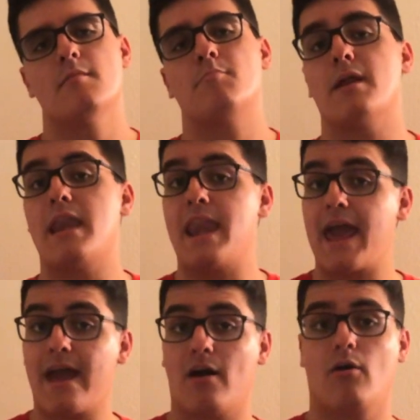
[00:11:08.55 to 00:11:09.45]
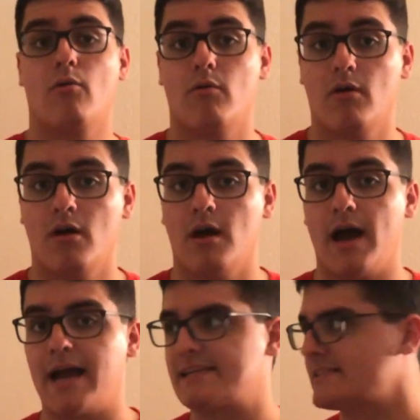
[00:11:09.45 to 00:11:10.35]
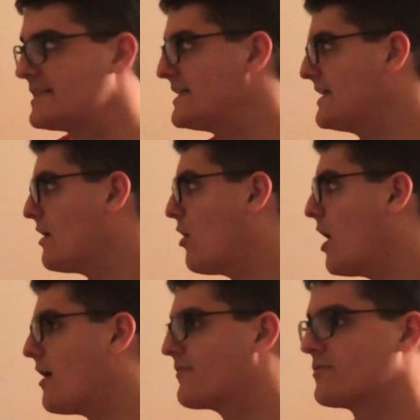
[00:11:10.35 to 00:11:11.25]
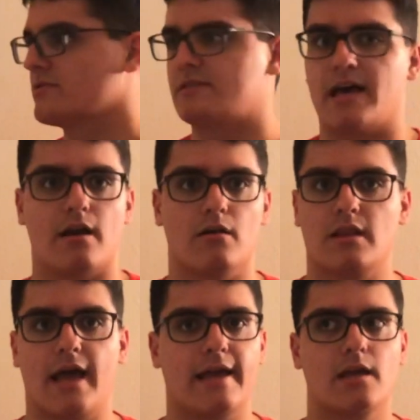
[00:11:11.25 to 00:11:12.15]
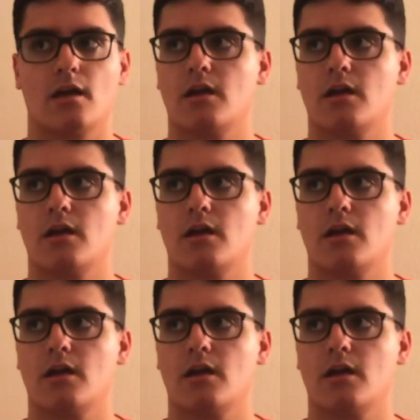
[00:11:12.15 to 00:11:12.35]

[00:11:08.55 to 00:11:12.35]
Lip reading: But now I see offers that are like